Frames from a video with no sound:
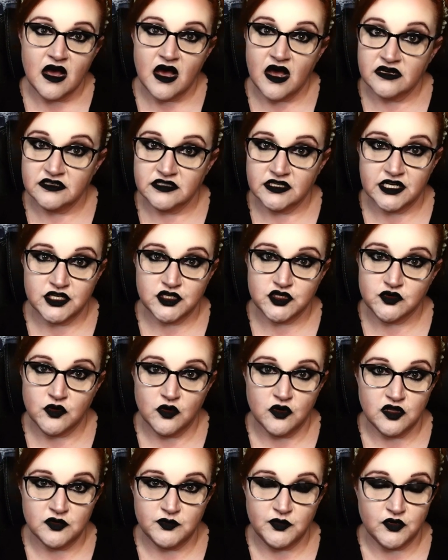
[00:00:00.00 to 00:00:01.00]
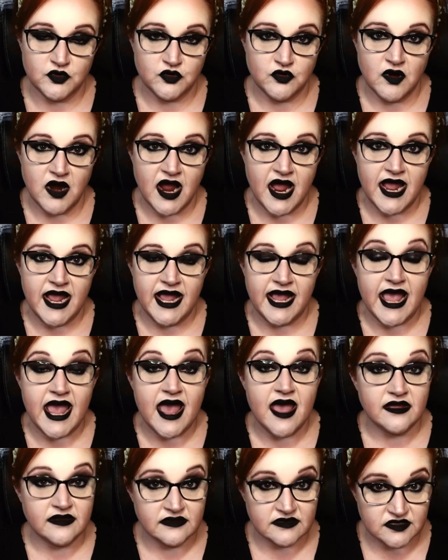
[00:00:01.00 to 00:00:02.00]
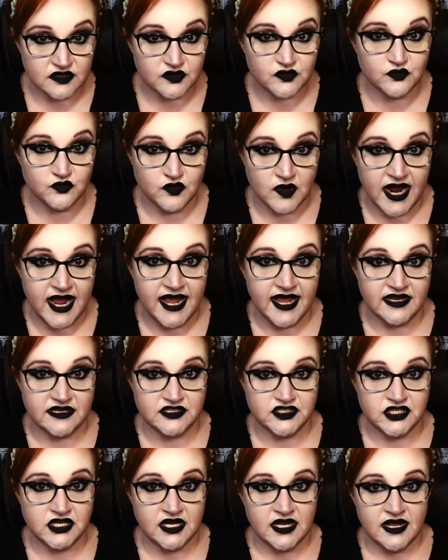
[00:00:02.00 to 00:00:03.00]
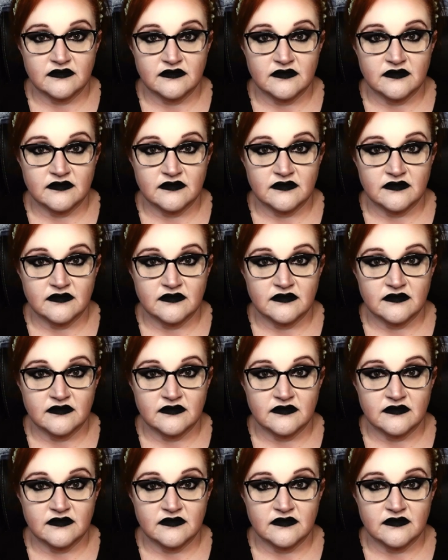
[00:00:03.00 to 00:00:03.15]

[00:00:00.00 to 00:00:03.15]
uncontrollable crying, and rage.